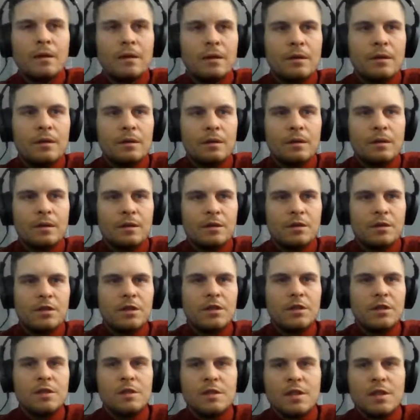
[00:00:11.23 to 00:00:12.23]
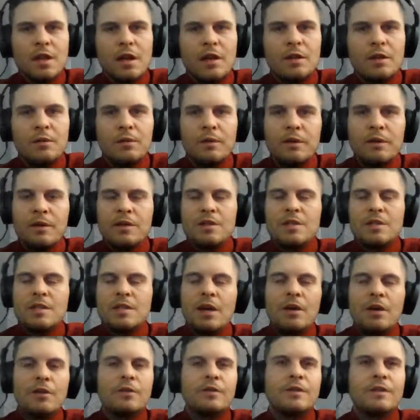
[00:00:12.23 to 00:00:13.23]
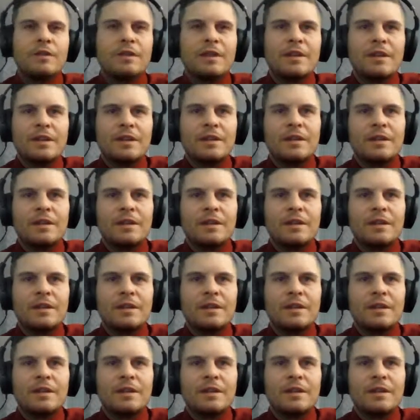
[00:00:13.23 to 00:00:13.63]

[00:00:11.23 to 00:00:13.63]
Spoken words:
Kijiji's kind of where I started. Like,